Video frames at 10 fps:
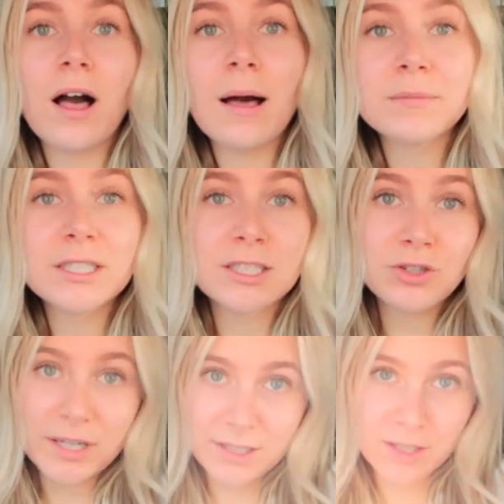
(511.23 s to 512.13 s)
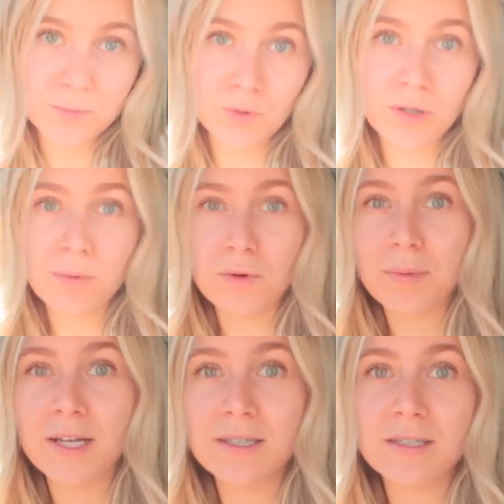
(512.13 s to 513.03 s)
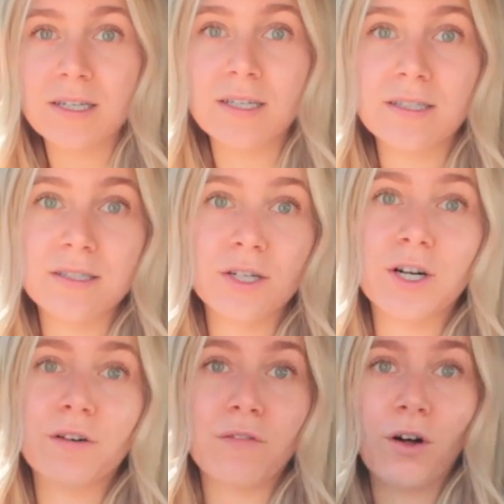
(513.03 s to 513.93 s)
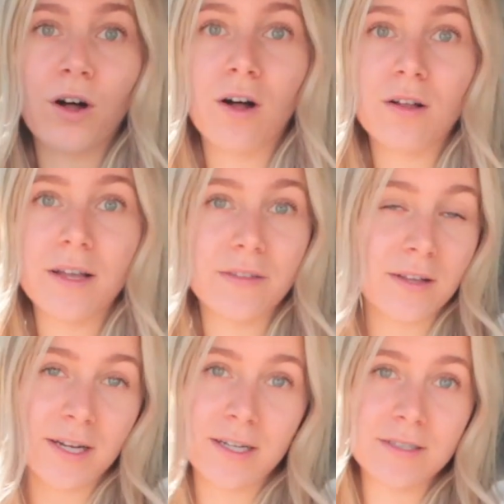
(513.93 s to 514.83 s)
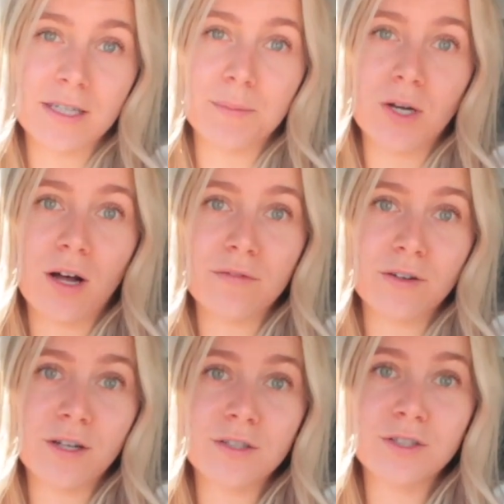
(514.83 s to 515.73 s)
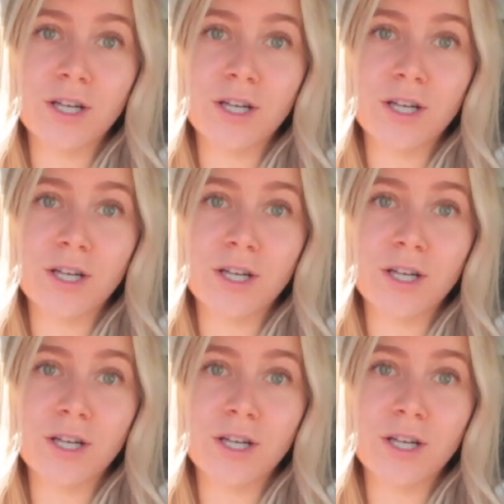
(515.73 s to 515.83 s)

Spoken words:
I'm going to see you guys at the smoothie bowl place because you're going to fall and the lighting's going to be awful.